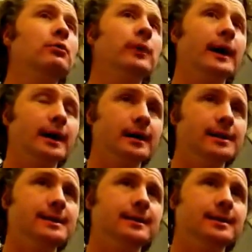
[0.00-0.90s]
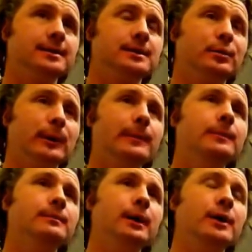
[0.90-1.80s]
recognizing this as a problem
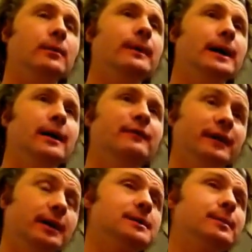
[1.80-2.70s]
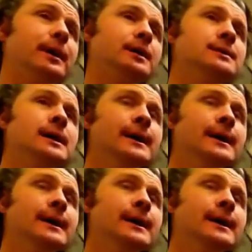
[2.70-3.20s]
and by not making a fuss, because